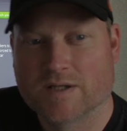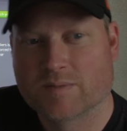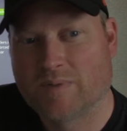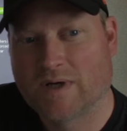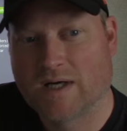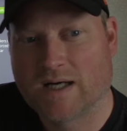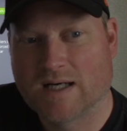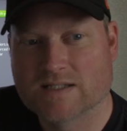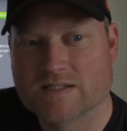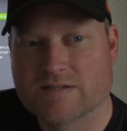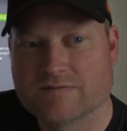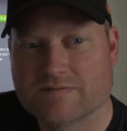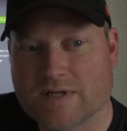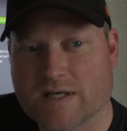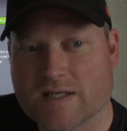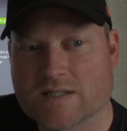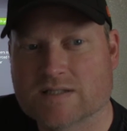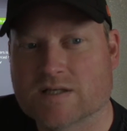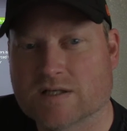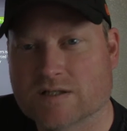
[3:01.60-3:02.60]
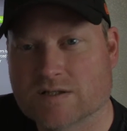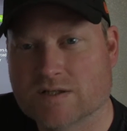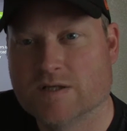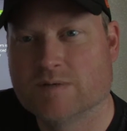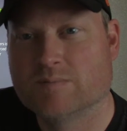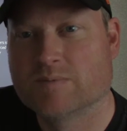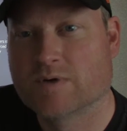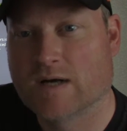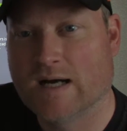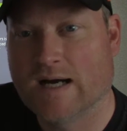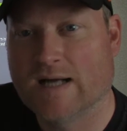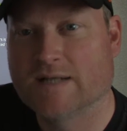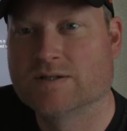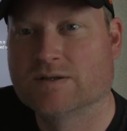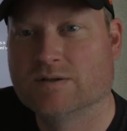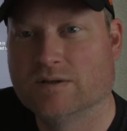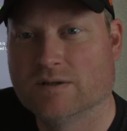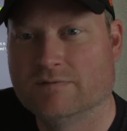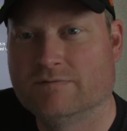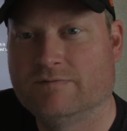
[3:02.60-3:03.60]
positive things, there's good
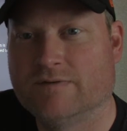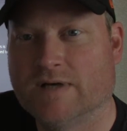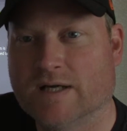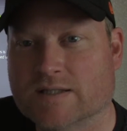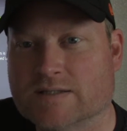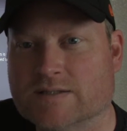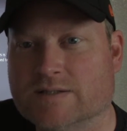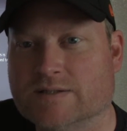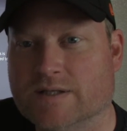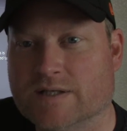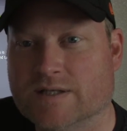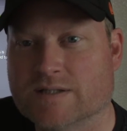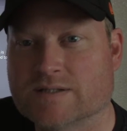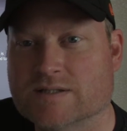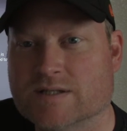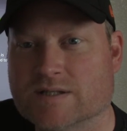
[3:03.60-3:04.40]
practical effects in this.